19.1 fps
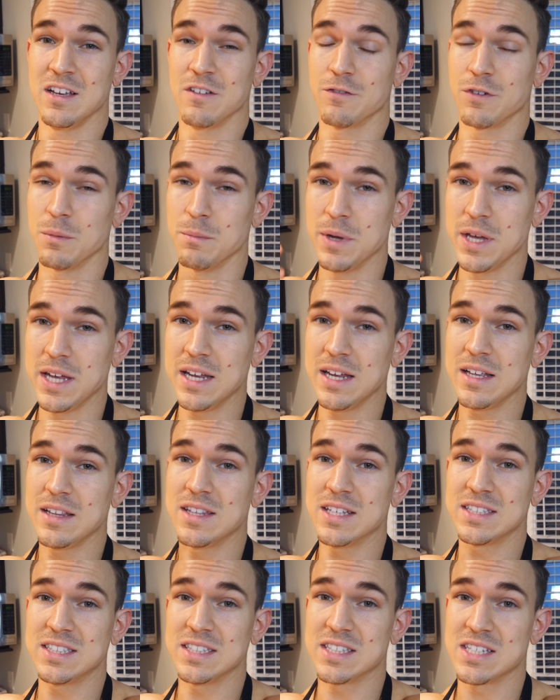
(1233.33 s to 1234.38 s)
For me,
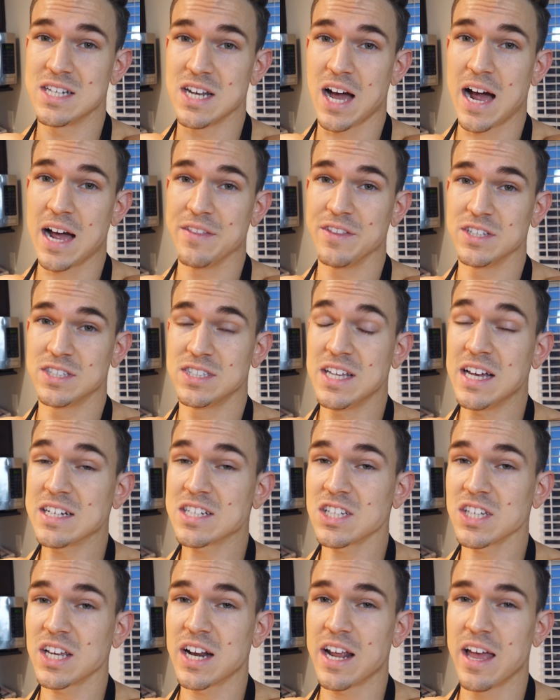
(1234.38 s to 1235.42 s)
this is not. This is
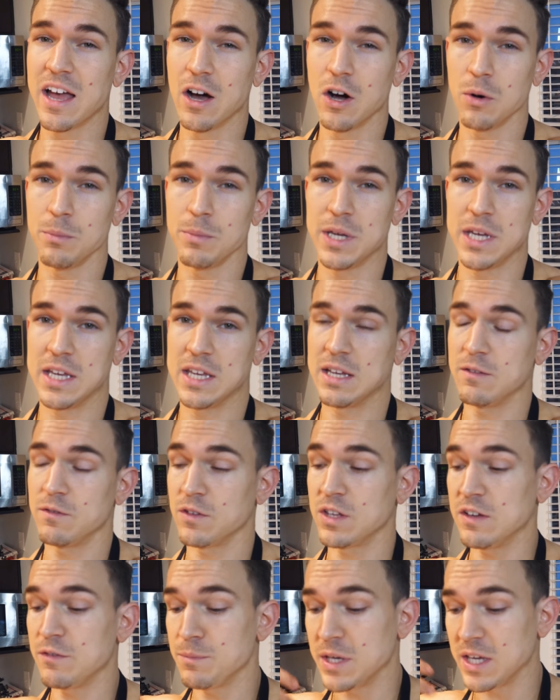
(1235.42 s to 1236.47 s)
actually gonna help me,
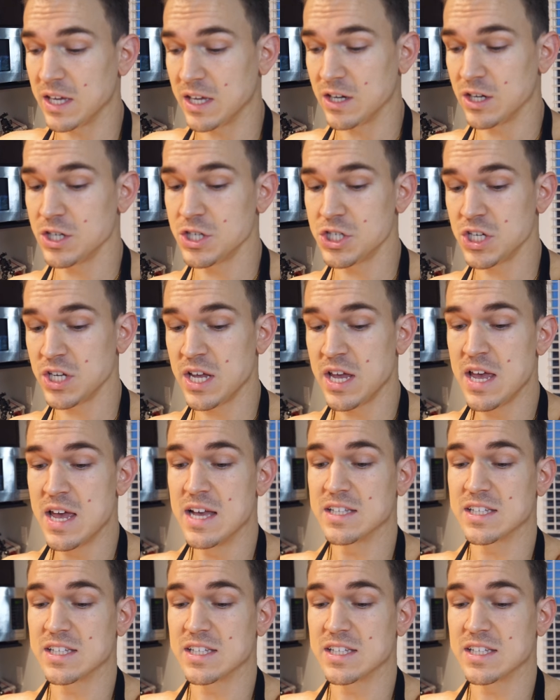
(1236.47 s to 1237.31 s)
give me energy.